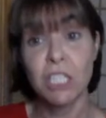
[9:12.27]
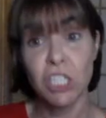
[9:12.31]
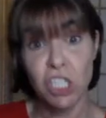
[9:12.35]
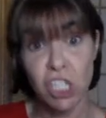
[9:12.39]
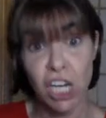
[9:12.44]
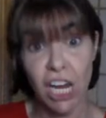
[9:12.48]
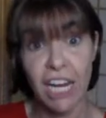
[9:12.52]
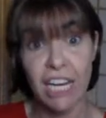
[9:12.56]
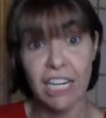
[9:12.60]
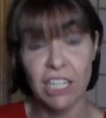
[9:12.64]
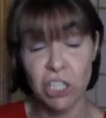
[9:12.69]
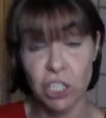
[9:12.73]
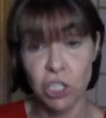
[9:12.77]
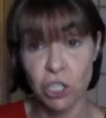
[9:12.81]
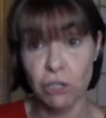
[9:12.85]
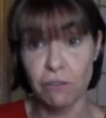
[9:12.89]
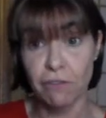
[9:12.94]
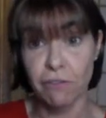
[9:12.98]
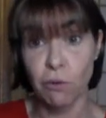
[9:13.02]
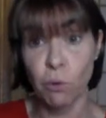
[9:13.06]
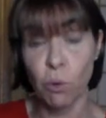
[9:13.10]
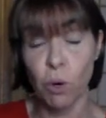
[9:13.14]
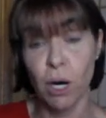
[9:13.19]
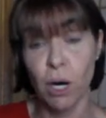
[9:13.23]
change
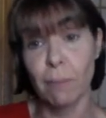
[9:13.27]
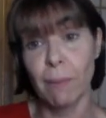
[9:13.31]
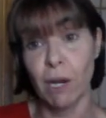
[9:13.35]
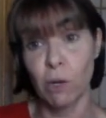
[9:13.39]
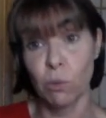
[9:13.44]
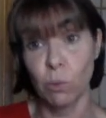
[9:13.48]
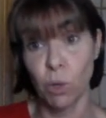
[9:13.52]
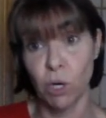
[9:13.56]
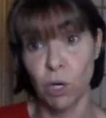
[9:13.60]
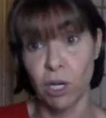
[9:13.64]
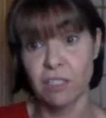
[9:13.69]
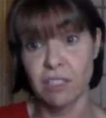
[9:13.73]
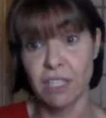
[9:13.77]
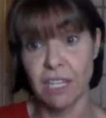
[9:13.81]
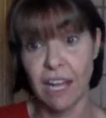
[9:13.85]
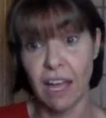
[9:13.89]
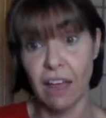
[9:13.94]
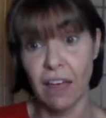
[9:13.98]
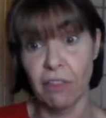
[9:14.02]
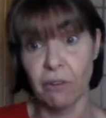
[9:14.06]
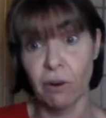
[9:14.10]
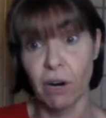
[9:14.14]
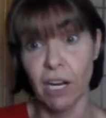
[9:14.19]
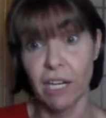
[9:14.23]
your form and work
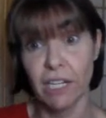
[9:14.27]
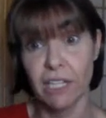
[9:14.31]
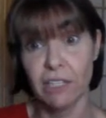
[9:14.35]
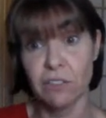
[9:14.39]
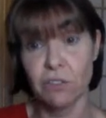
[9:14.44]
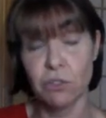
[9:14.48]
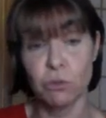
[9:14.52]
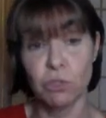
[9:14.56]
together on it.